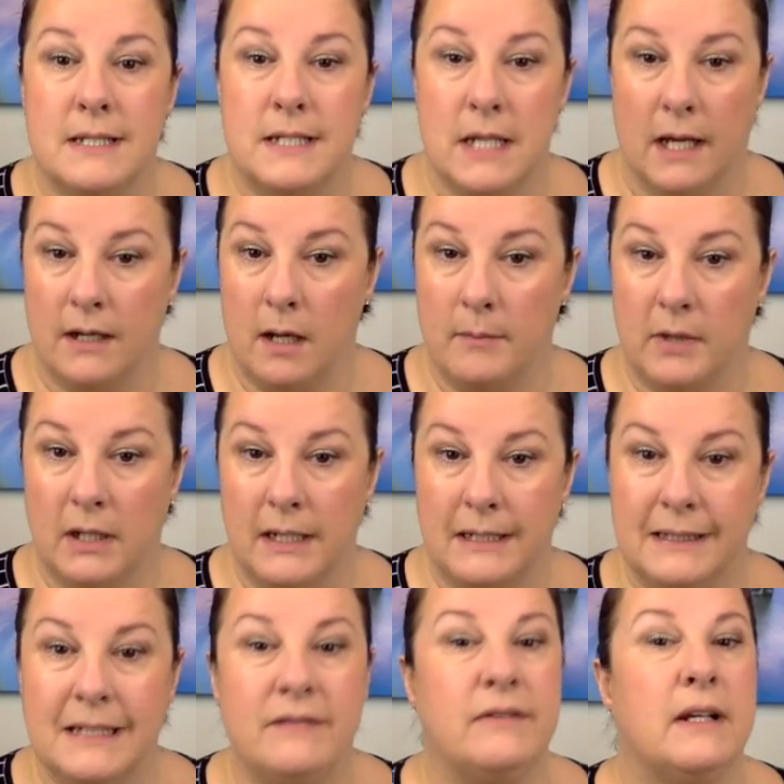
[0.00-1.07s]
done. I'm going to
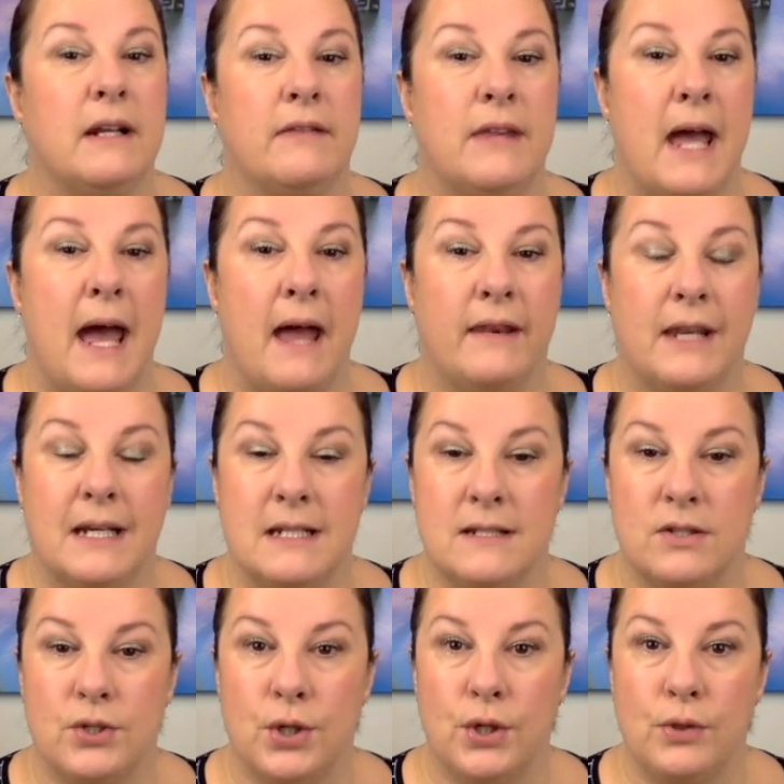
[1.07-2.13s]
leave it at that, and that is
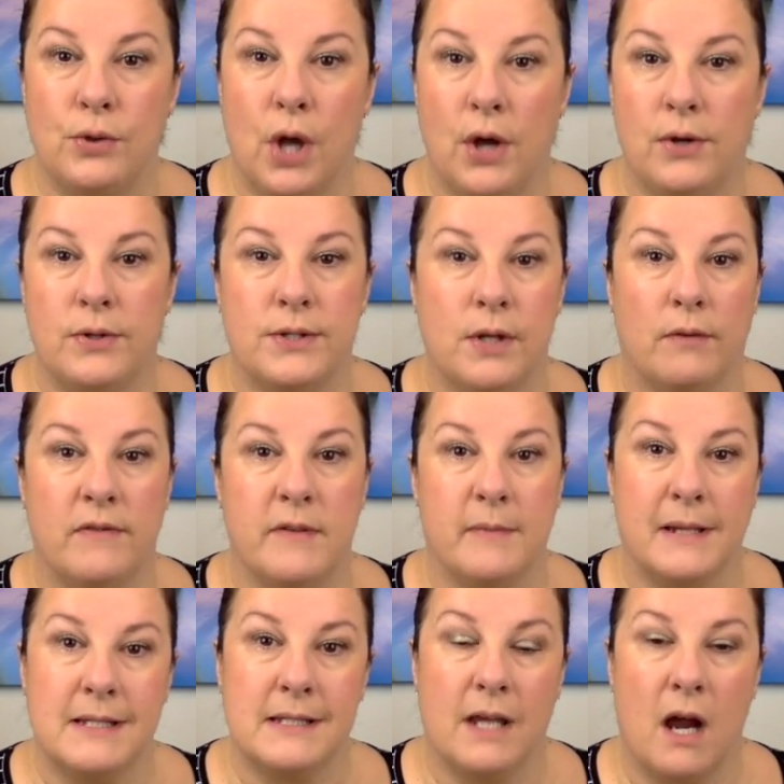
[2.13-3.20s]
2 coats of the
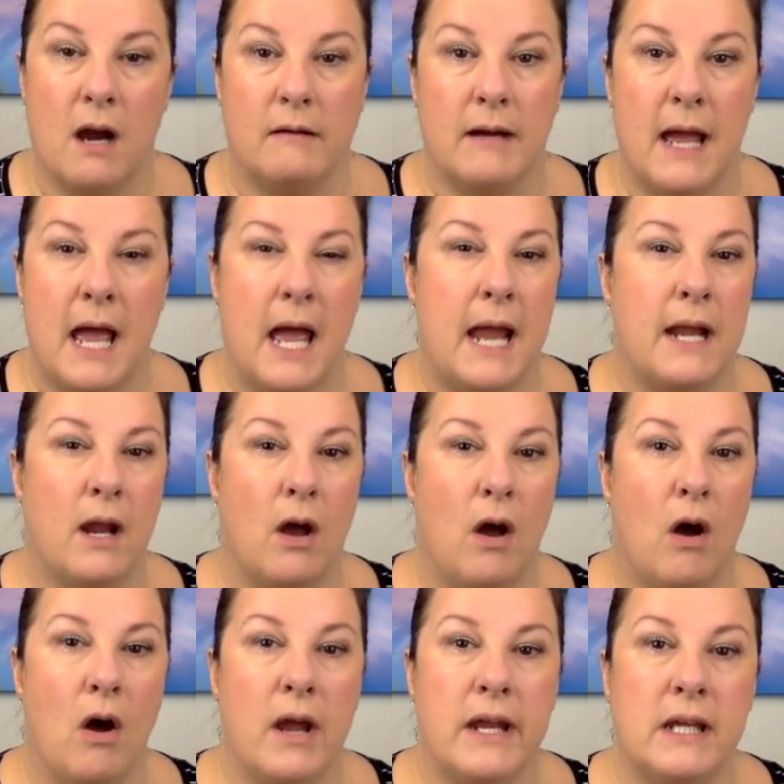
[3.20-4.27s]
mascara, and
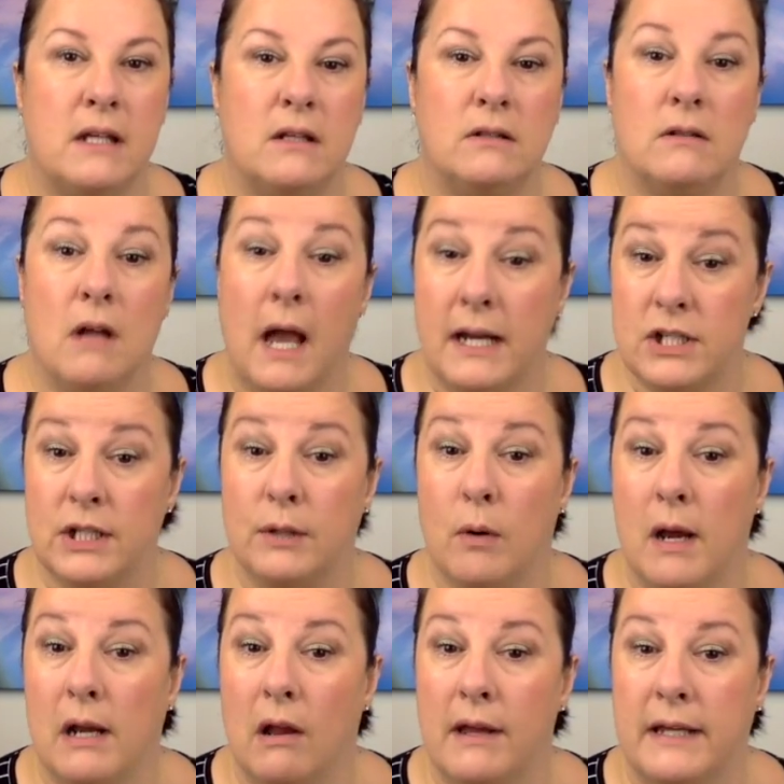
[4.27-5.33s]
I actually
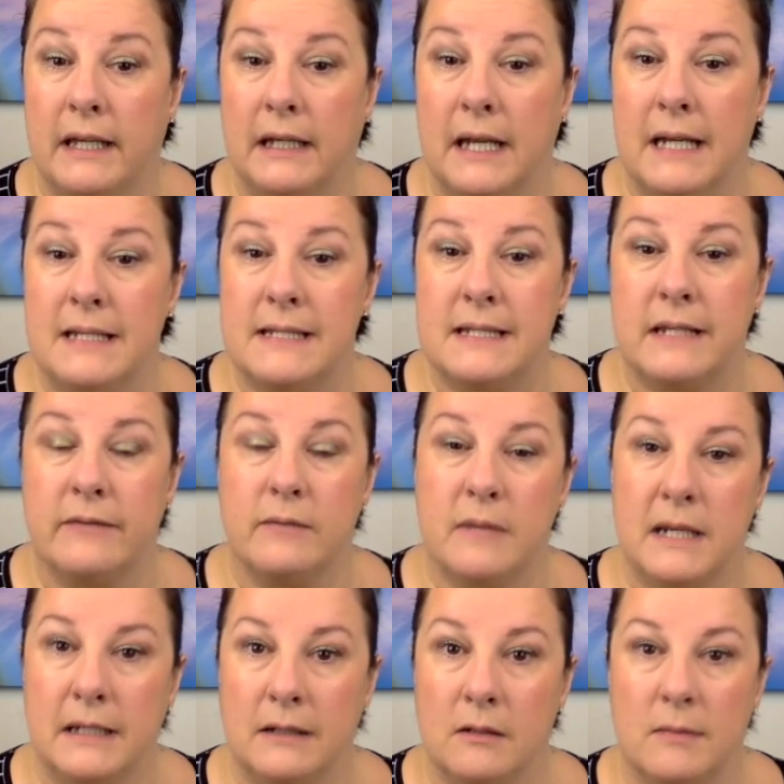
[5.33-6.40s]
quite like it. It's given me a
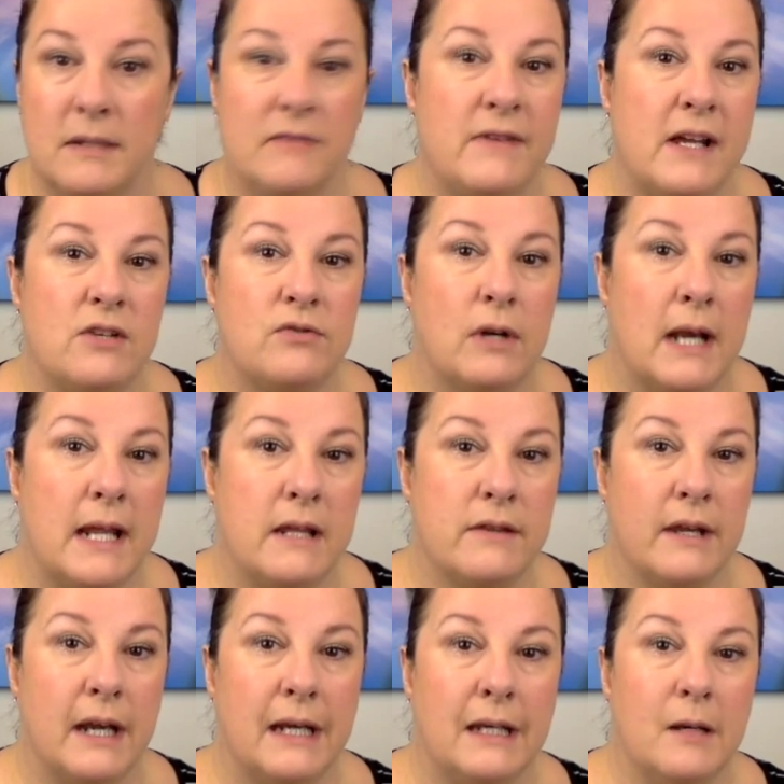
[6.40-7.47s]
little bit of extra length
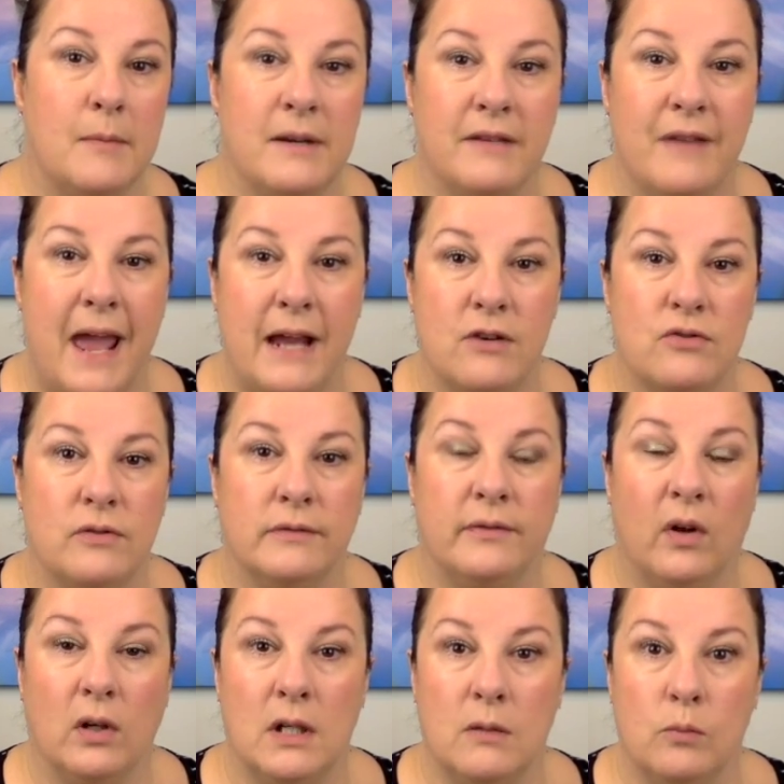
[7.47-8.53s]
and a little bit of extra
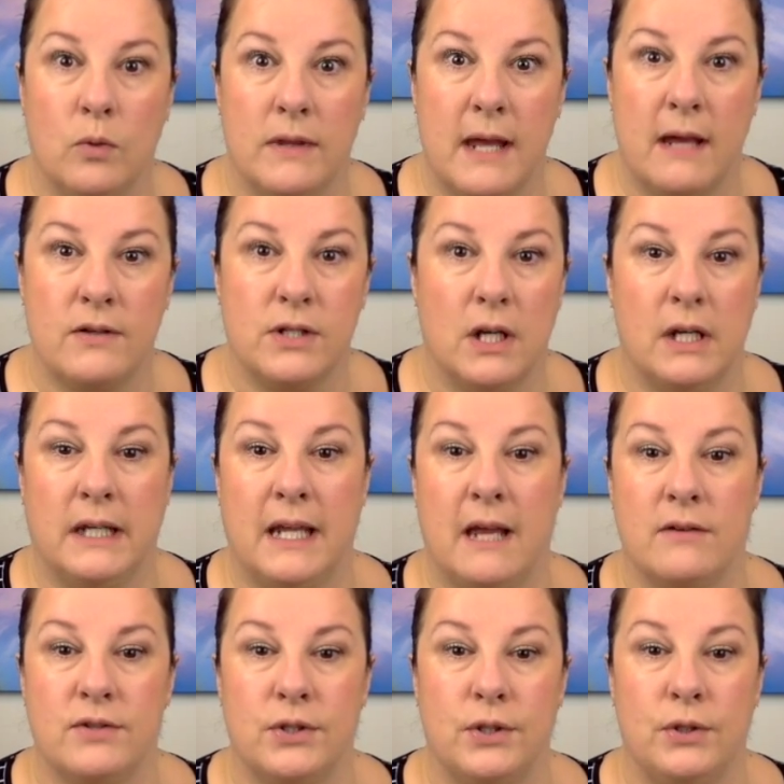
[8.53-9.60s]
volume without turning
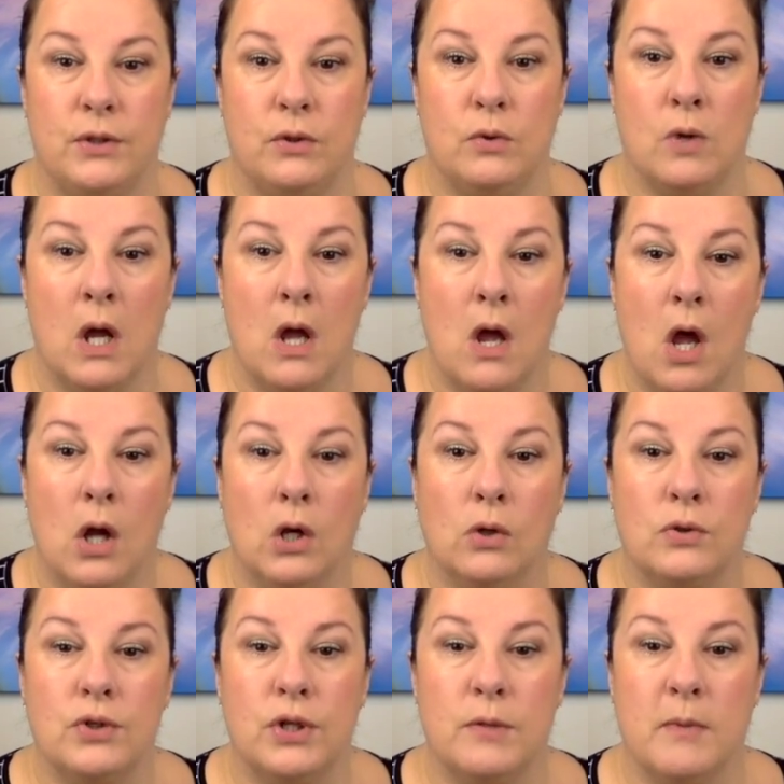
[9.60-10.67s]
out to
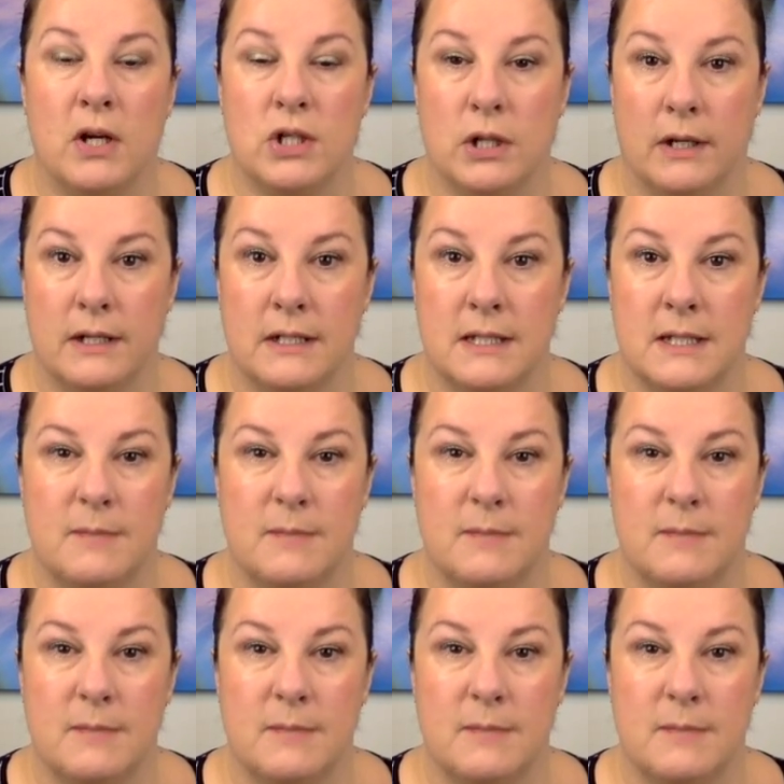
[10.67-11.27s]
look too much like,